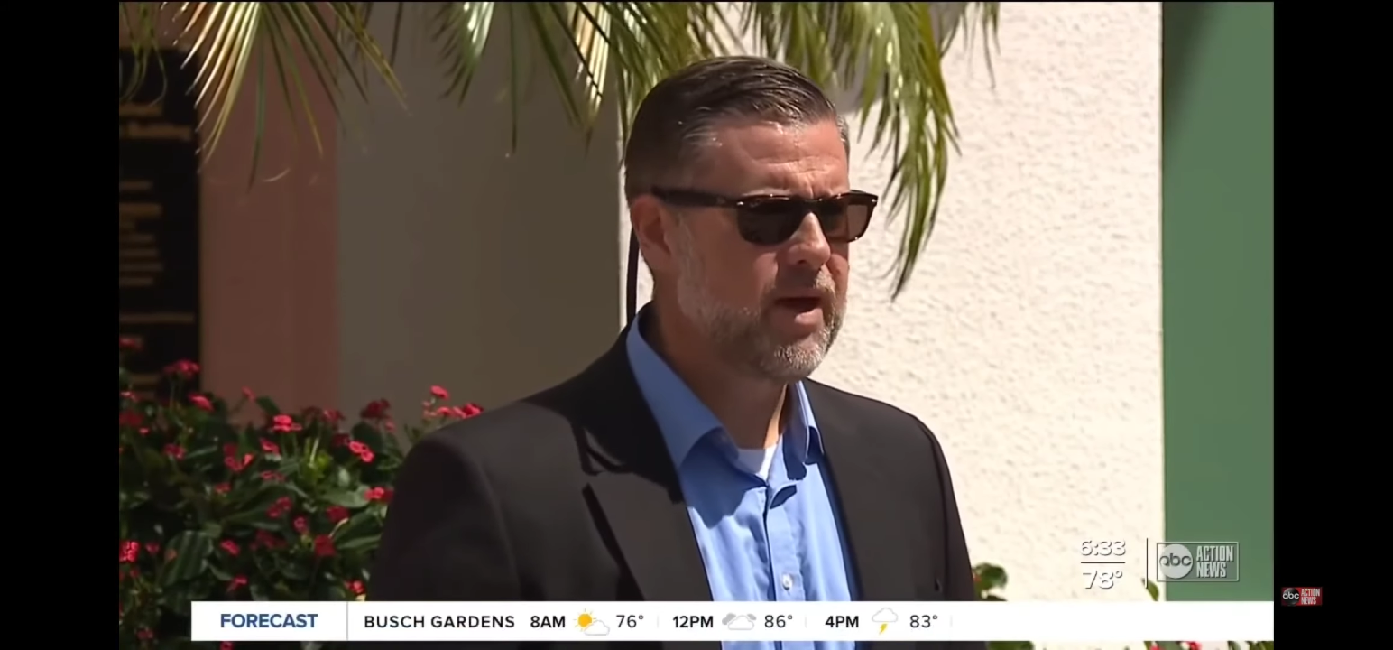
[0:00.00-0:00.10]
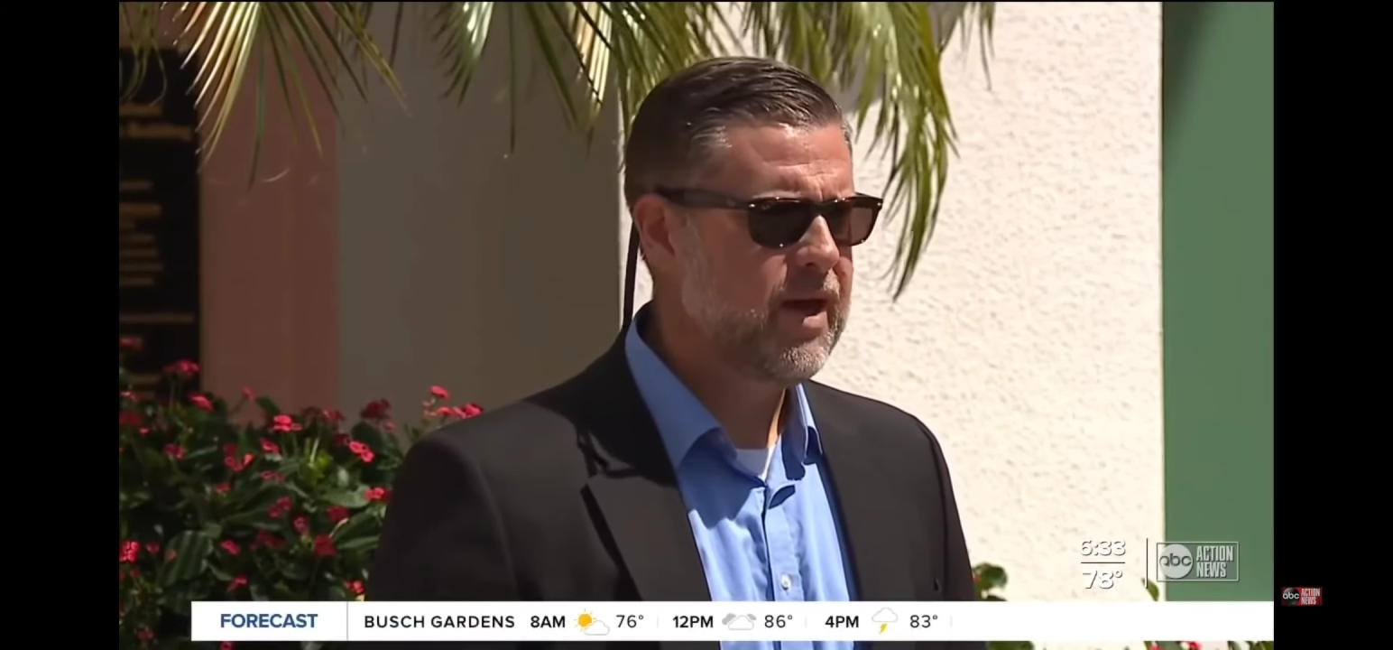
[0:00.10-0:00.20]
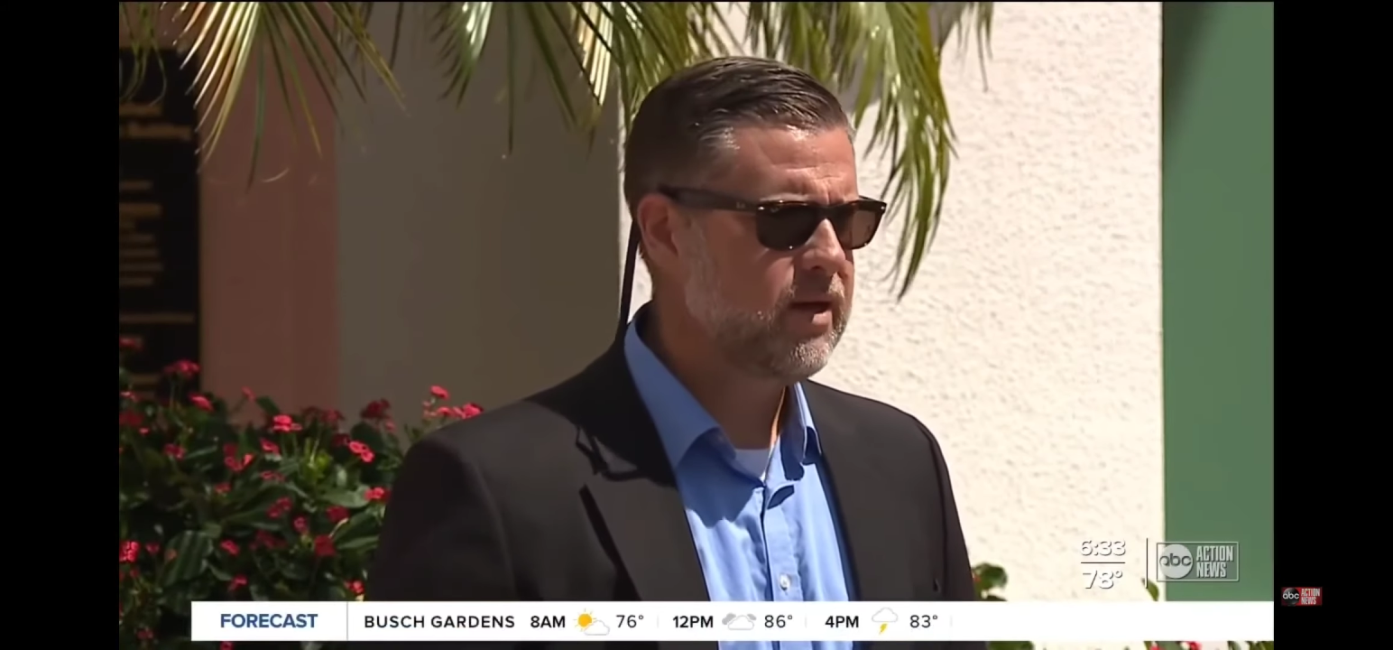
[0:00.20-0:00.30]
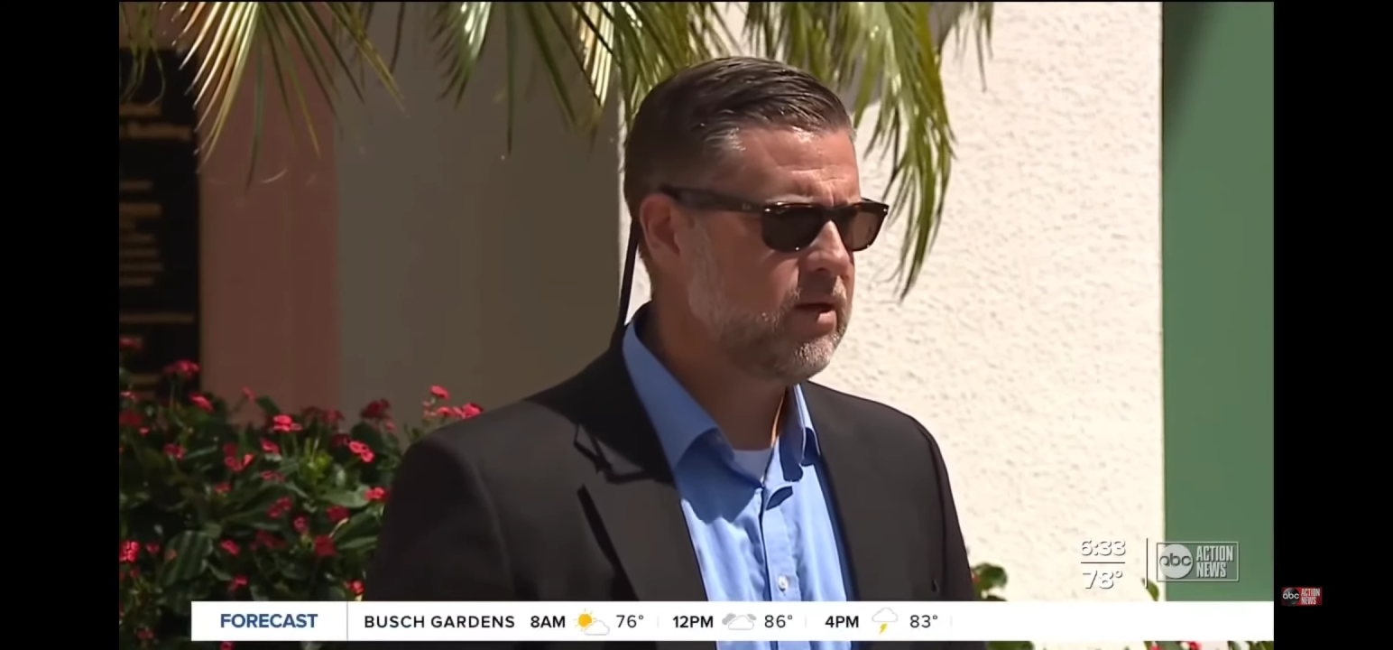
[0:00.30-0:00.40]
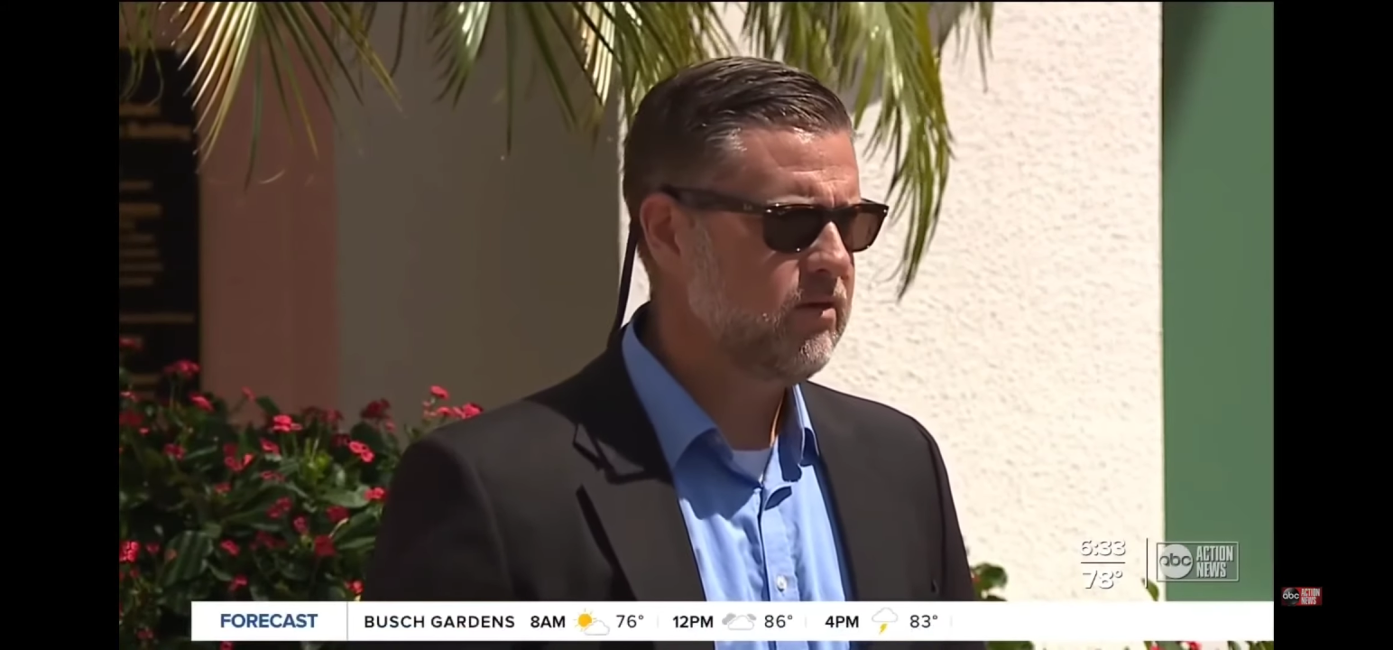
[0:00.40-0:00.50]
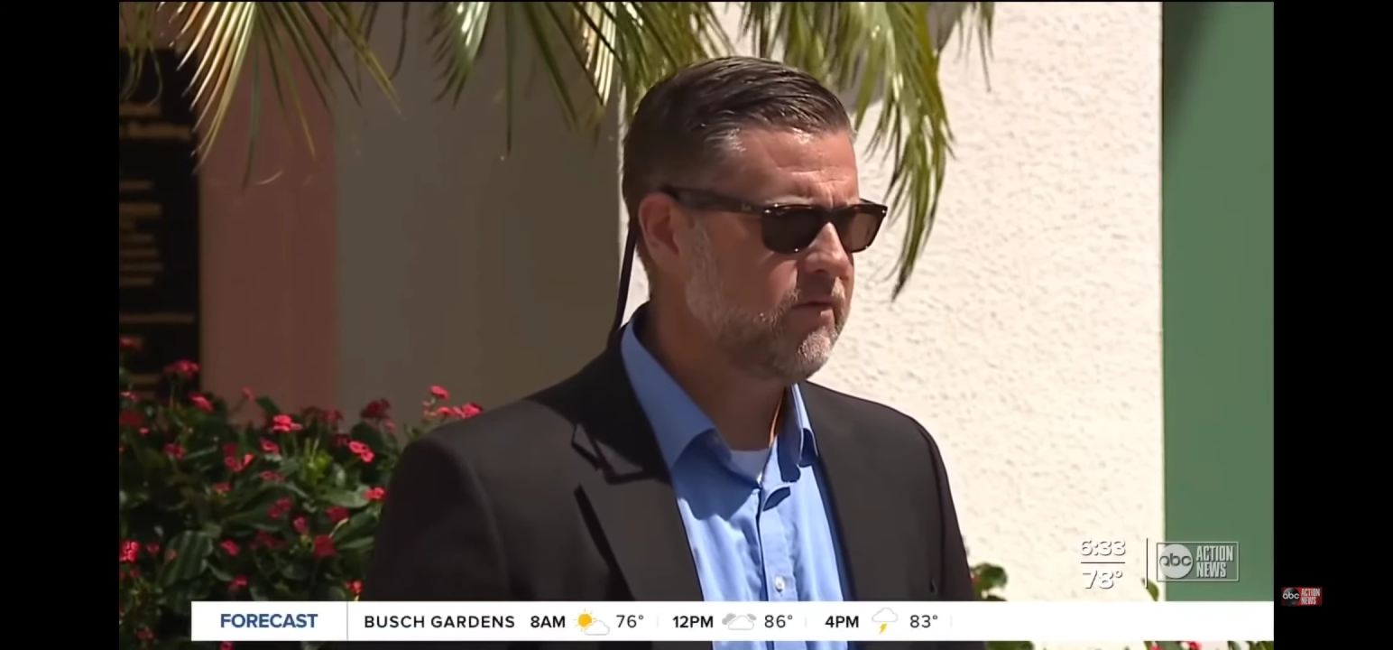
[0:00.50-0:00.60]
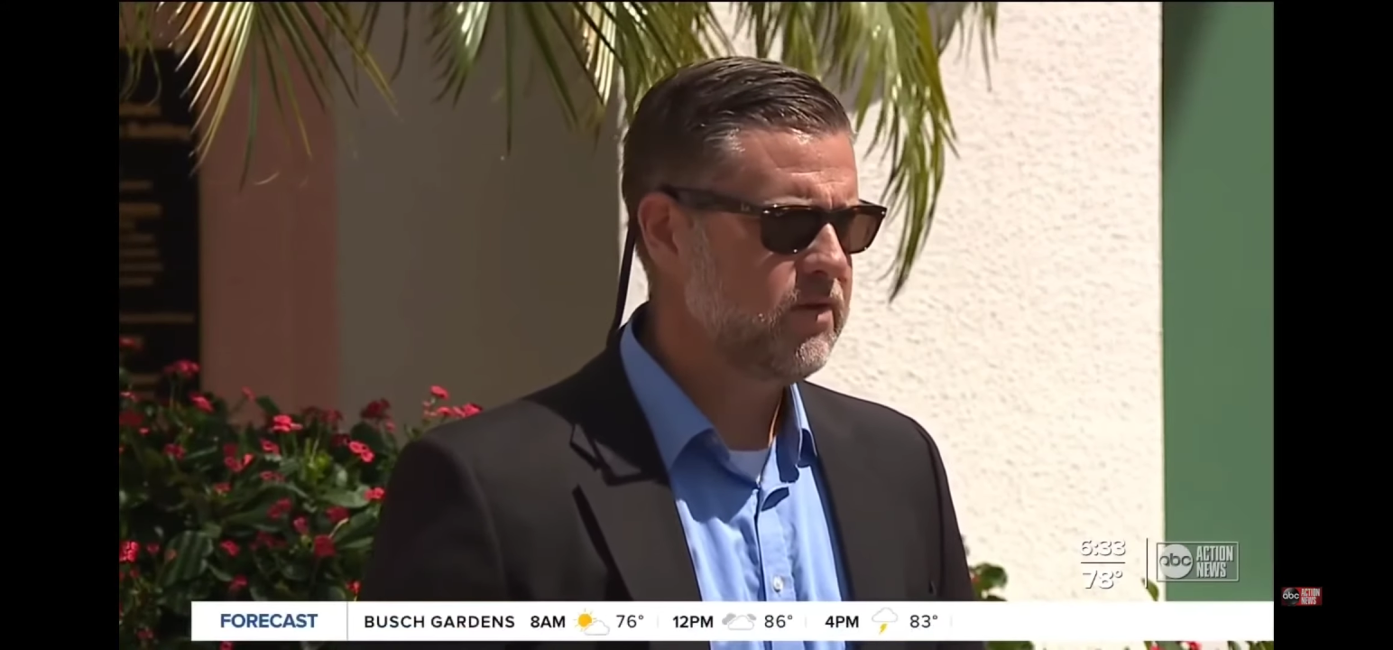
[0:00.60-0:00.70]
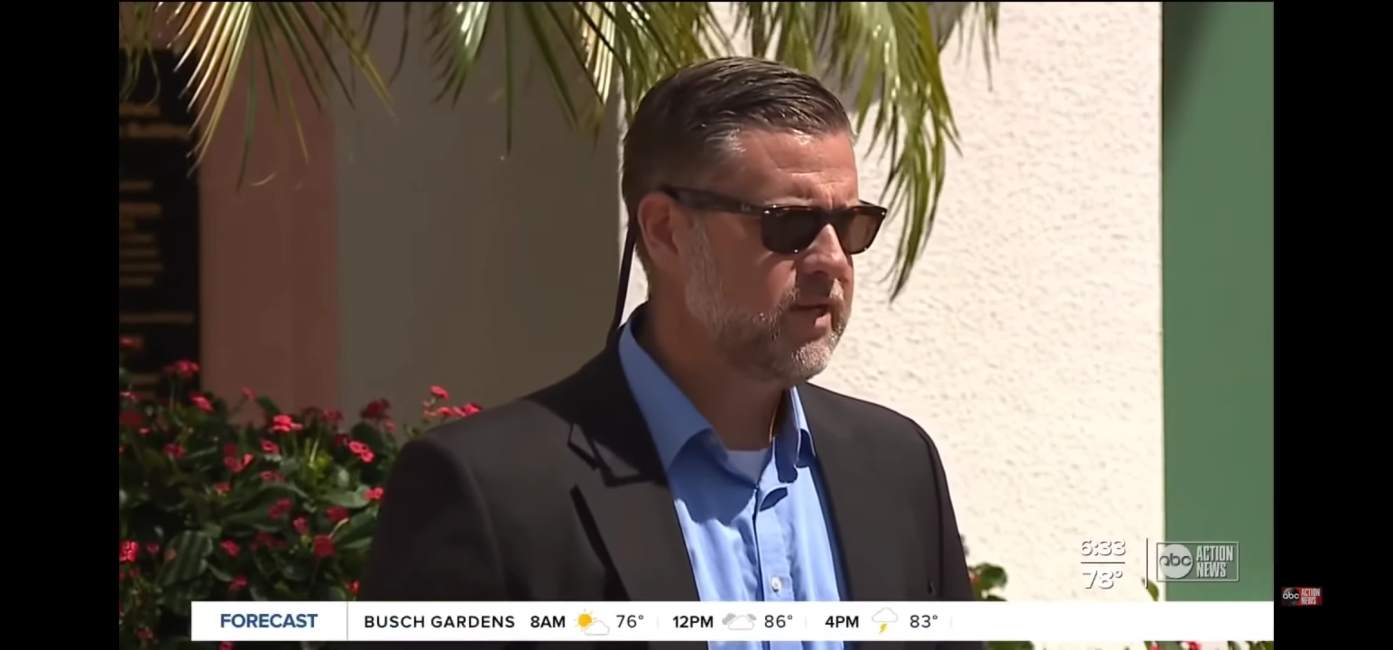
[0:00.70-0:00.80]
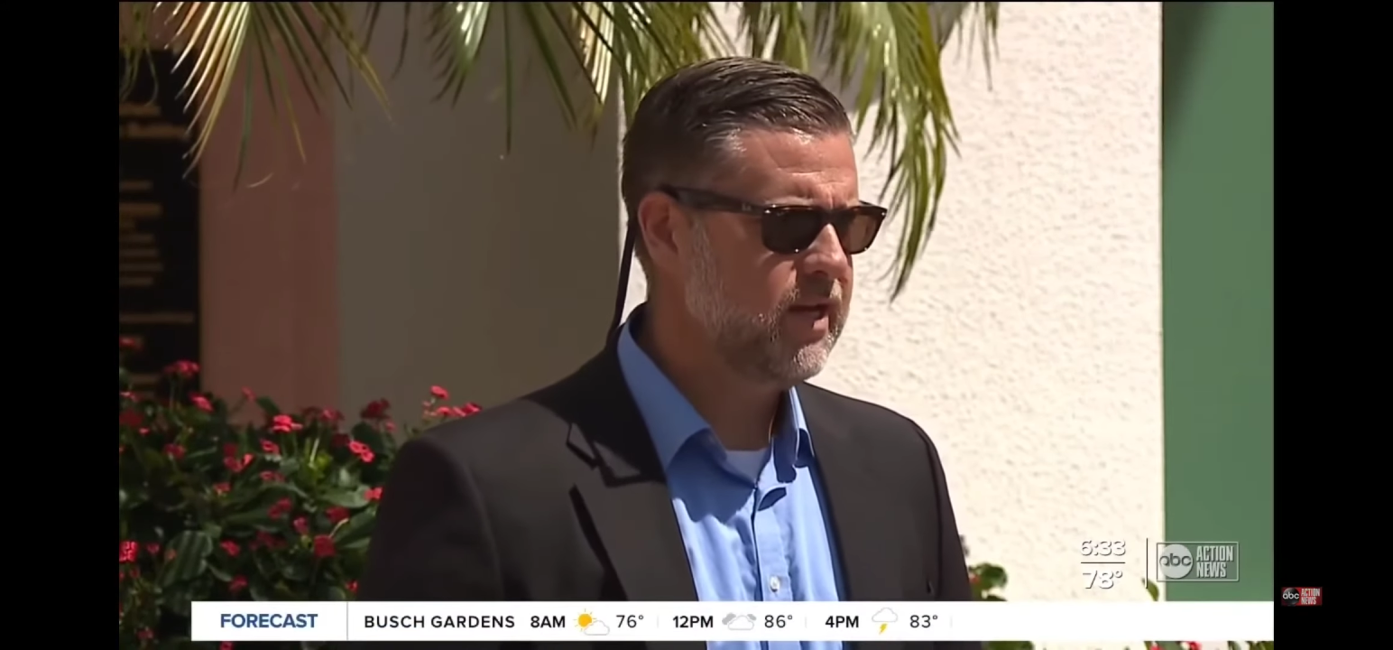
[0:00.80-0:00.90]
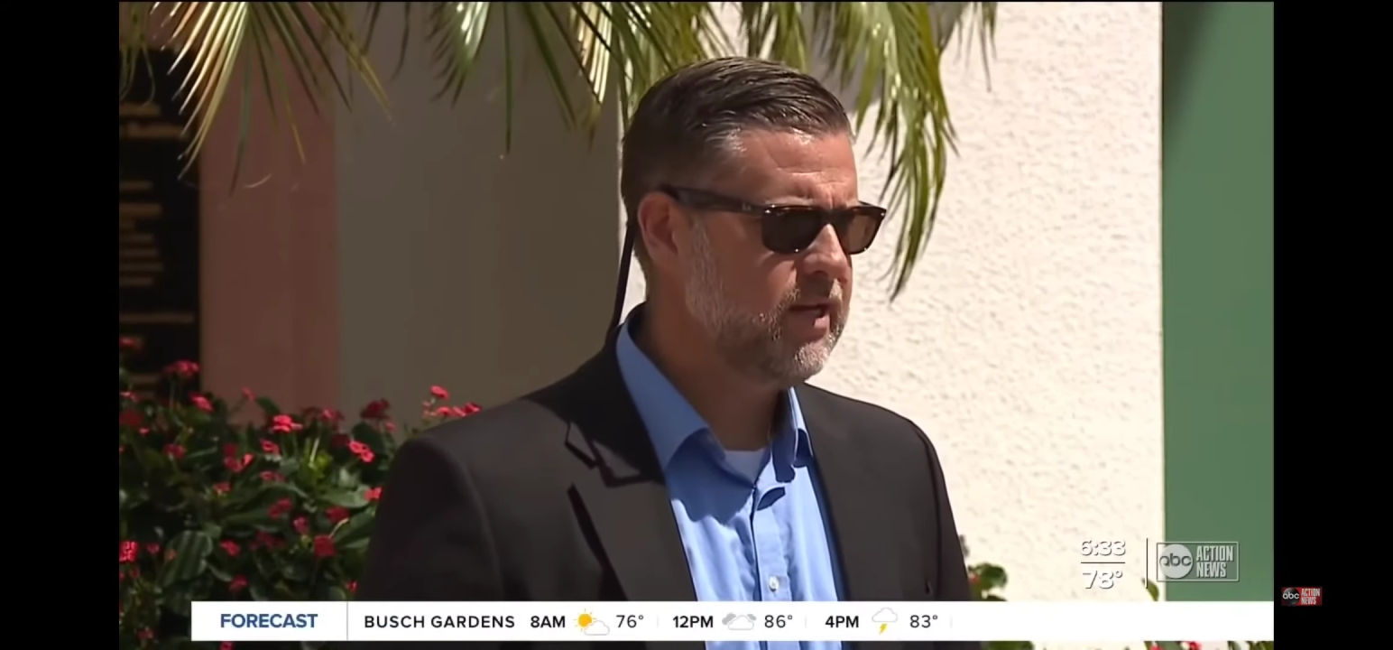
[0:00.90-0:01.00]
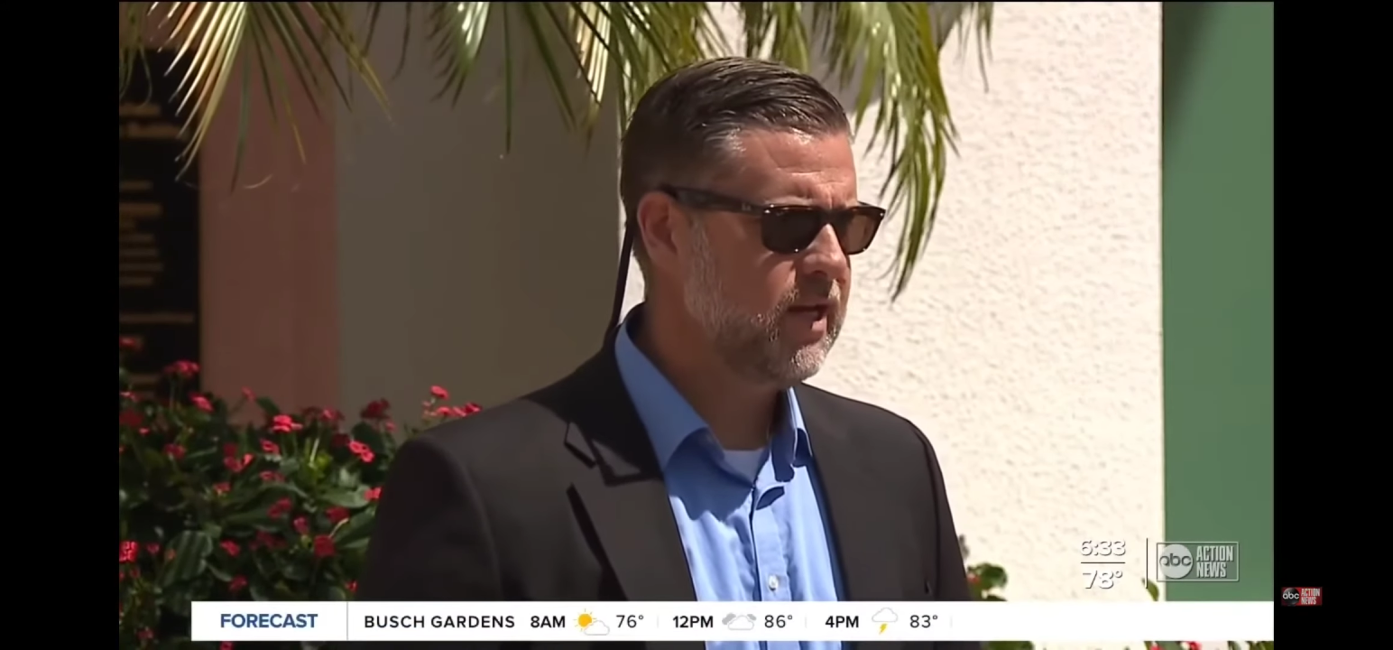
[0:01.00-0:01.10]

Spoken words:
back here for 10